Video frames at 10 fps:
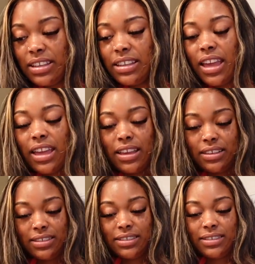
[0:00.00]

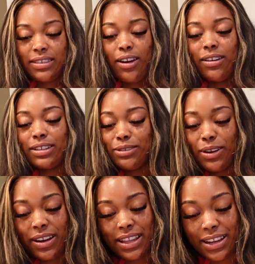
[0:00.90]
Yes. Uh, oh, you know
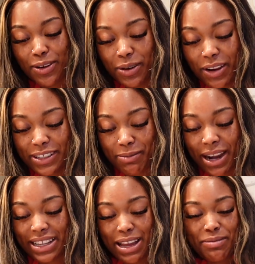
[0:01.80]
how that goes. Whenever
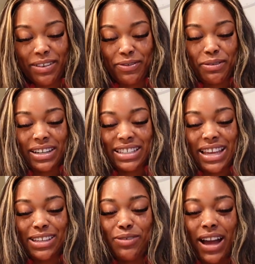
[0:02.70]
somebody's coming in from out of
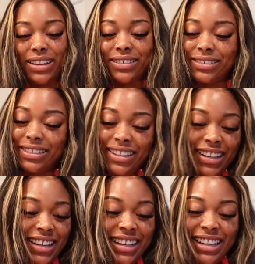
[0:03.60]
town, you gotta. Yeah,
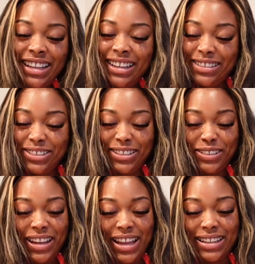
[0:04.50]
you gotta take. Them ooh,
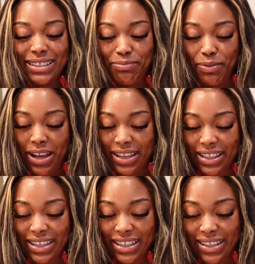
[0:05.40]
you gotta buckle
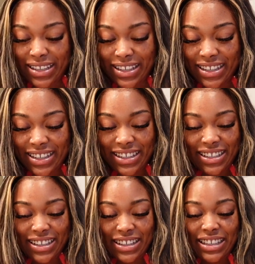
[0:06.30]
it. Like they never been here
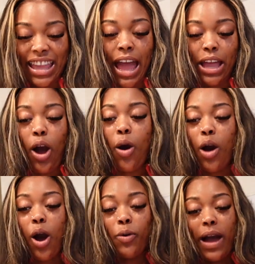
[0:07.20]
before. Yeah. Oh.
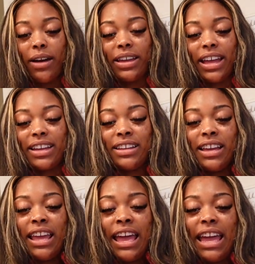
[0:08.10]
Oh. Wow. Yeah.
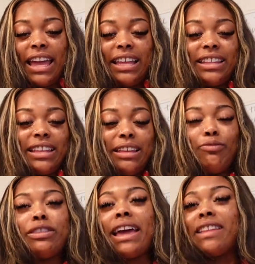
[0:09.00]
and
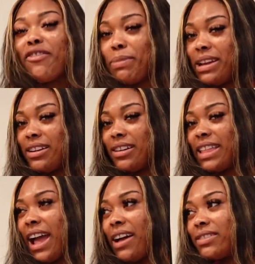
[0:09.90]
would they never be here, or
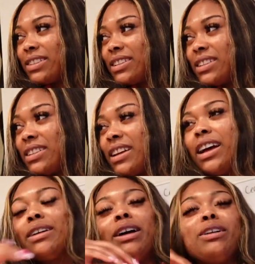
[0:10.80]
they have? Yeah, they
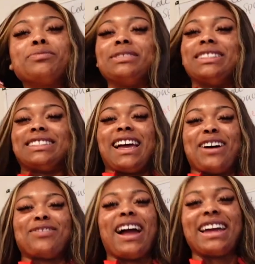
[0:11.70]
have. They oh,
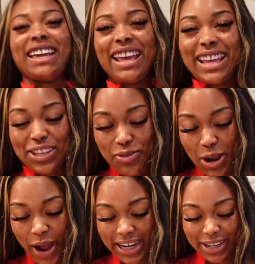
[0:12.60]
child, right? You
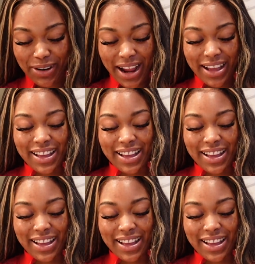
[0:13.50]
know how to get around.